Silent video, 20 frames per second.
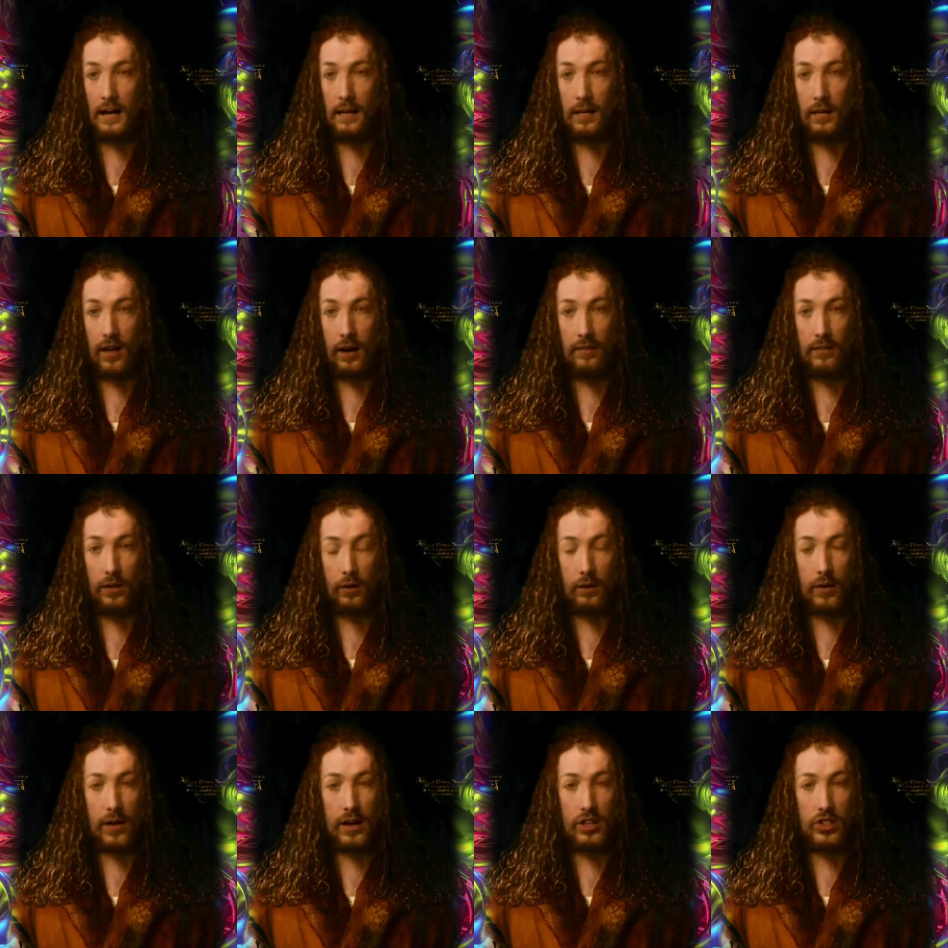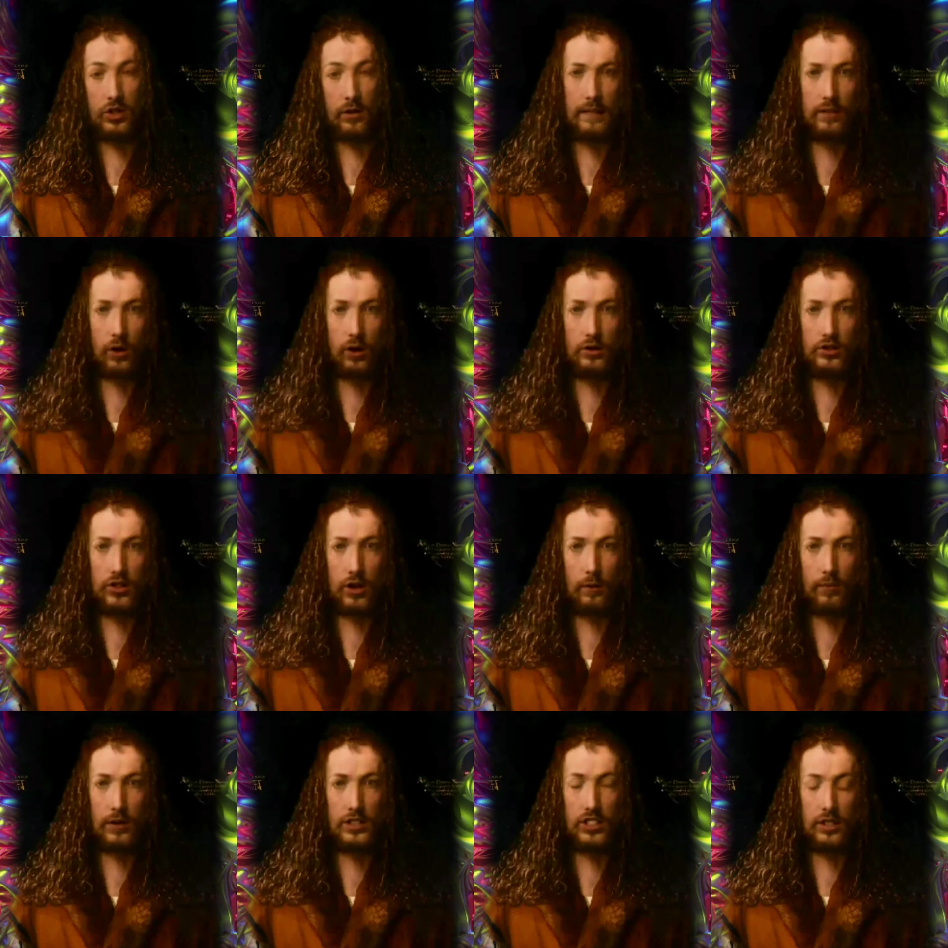The frontal depiction quotes
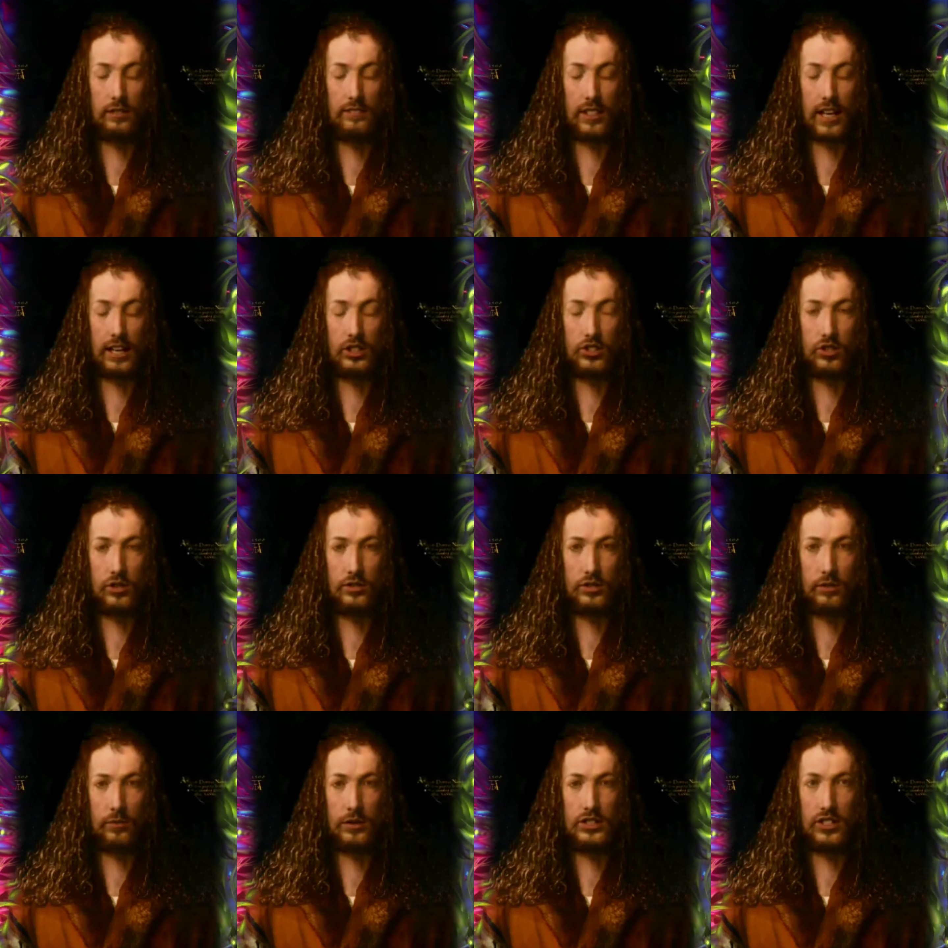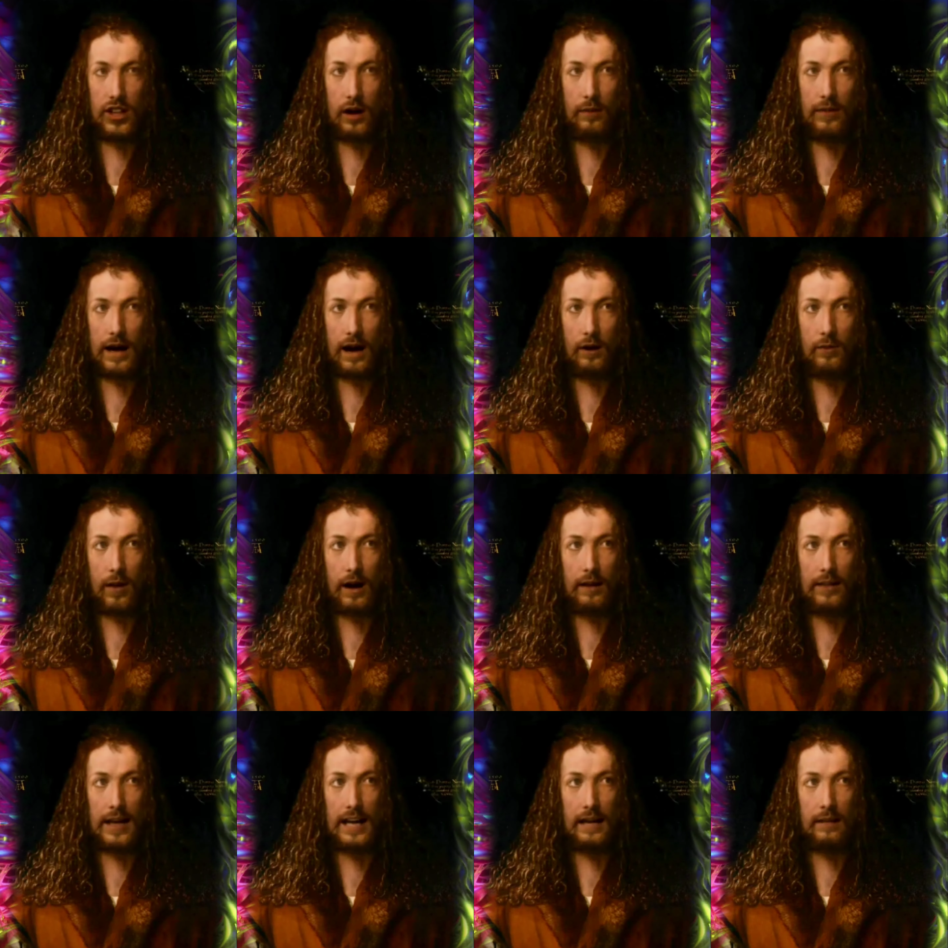representations of the Salvator
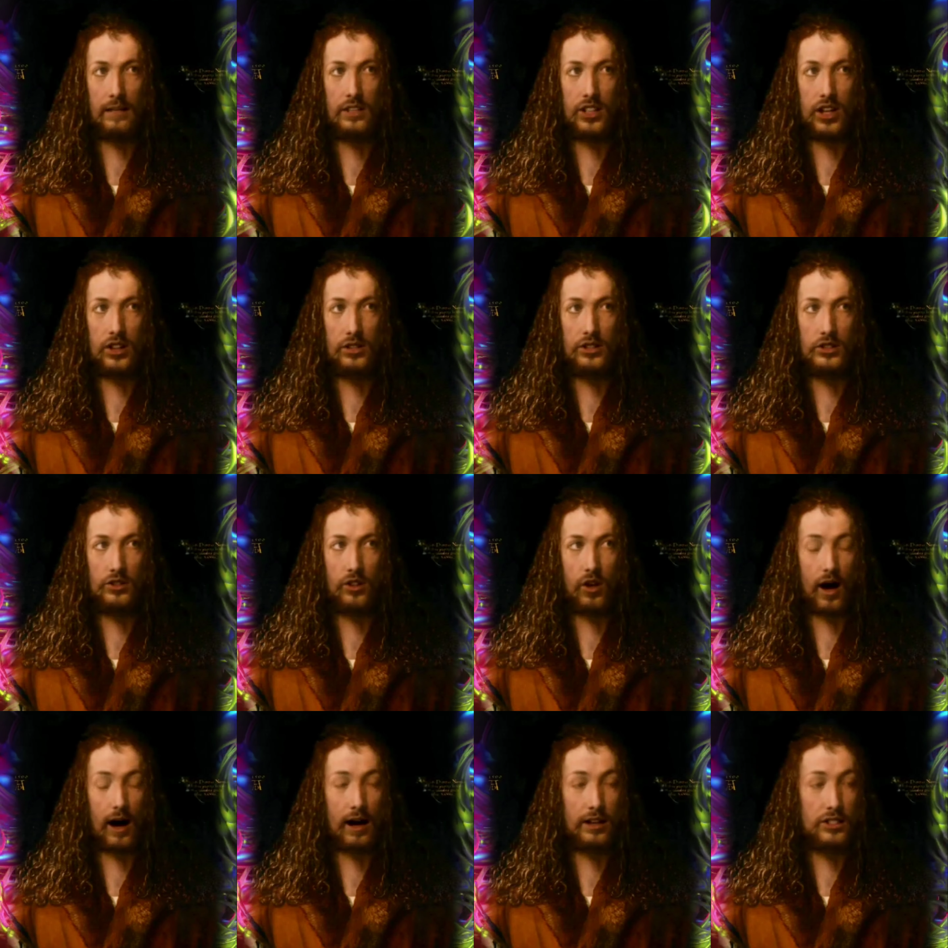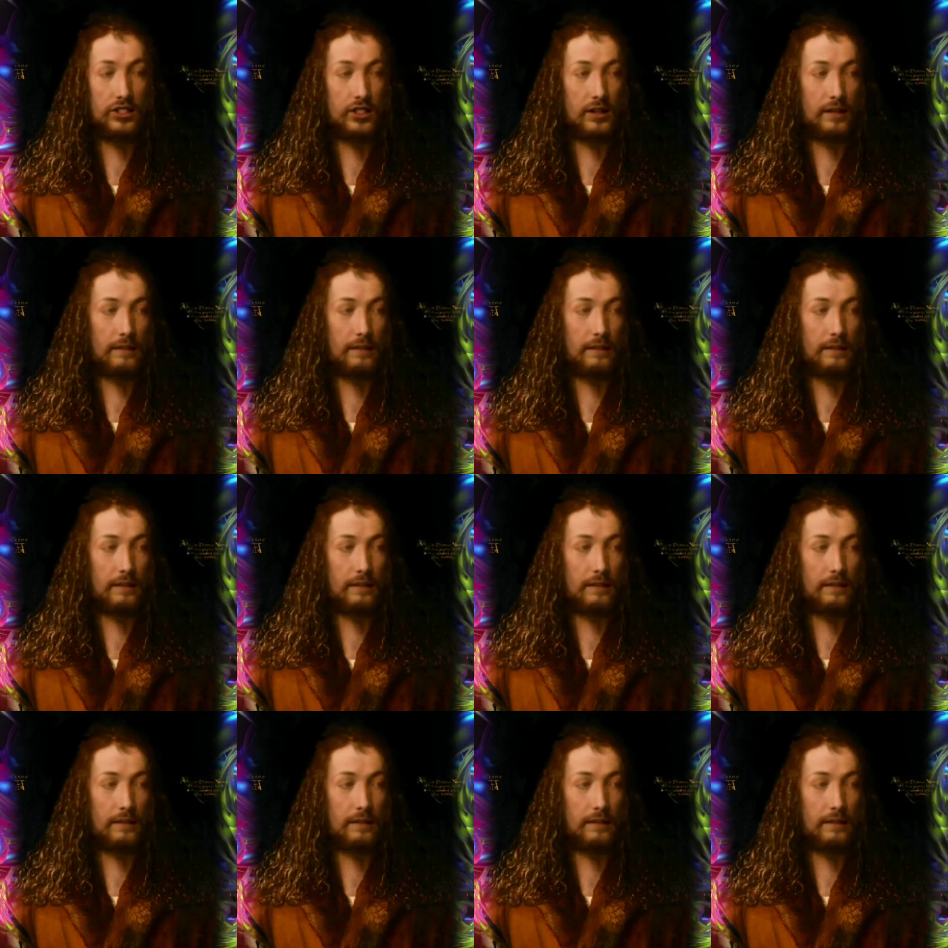Mundi, Jesus Christ,